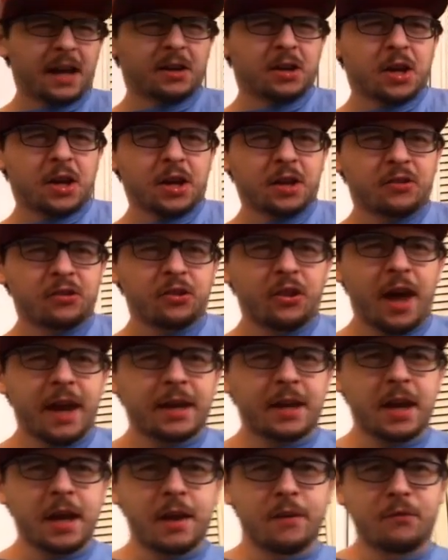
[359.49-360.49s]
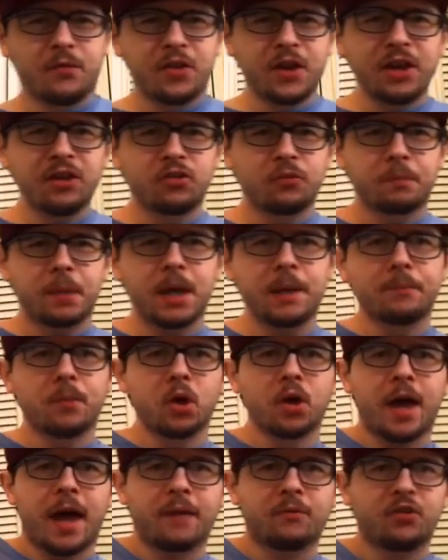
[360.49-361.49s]
It's like, if these
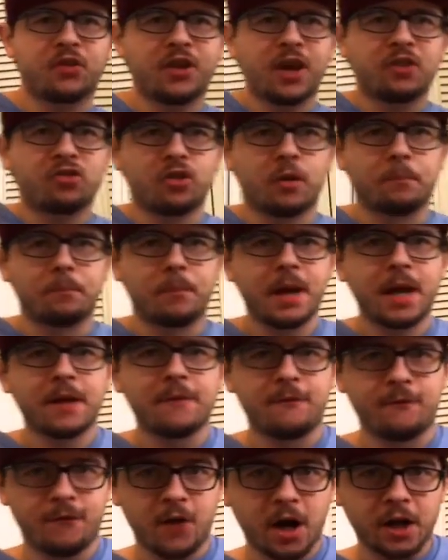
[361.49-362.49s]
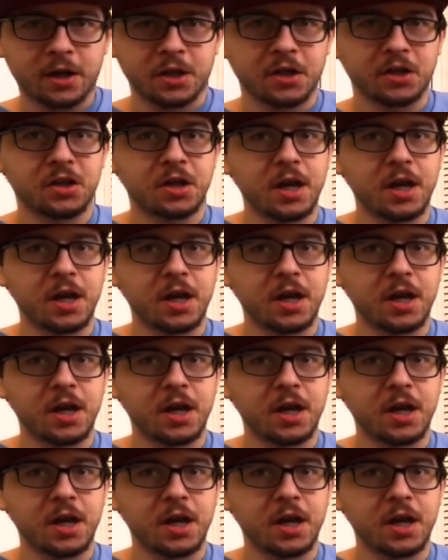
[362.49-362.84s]
people have such a big fucking